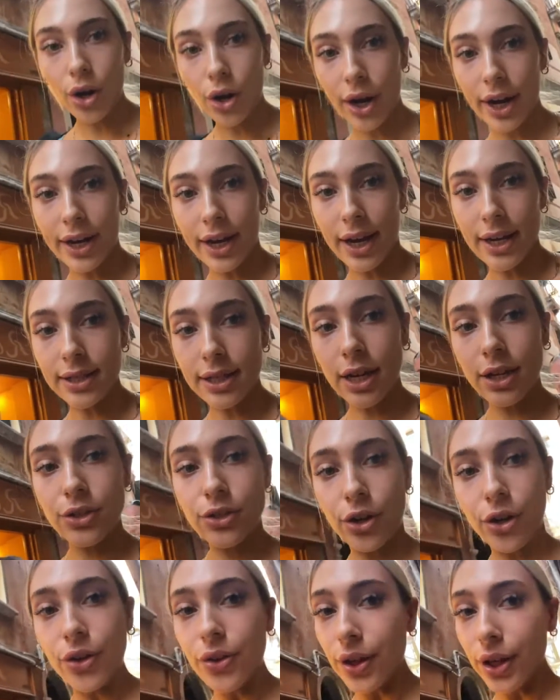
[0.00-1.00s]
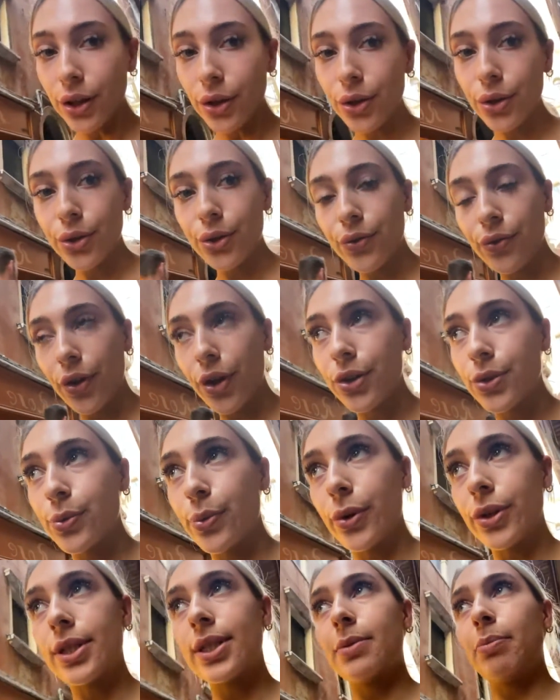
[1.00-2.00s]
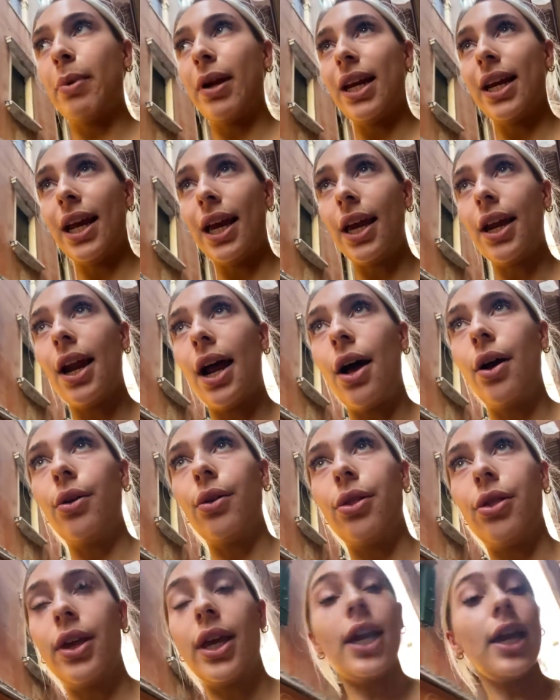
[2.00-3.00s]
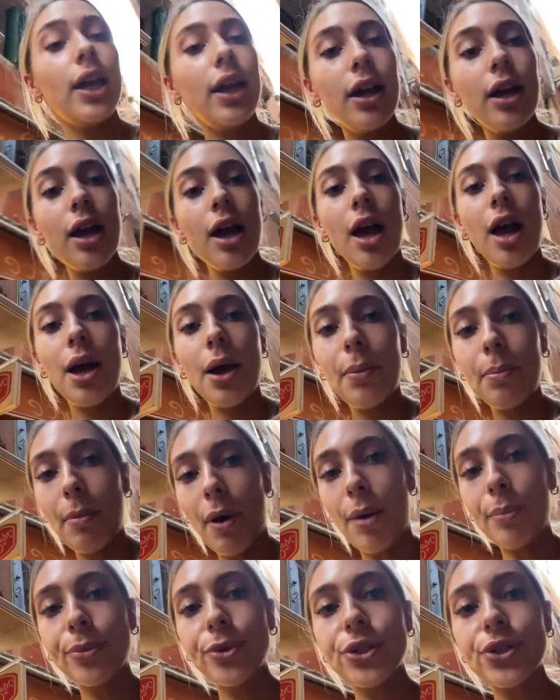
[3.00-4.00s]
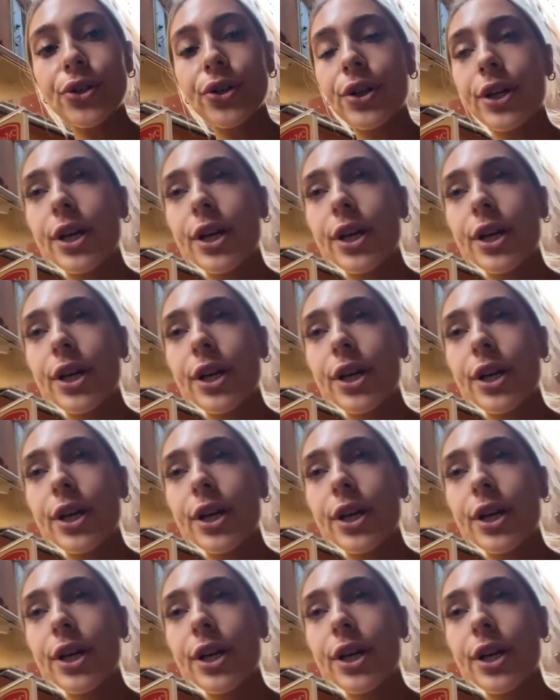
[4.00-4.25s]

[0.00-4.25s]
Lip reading: Alright guys, I don't think the universe wants me to eat healthy. But I just had a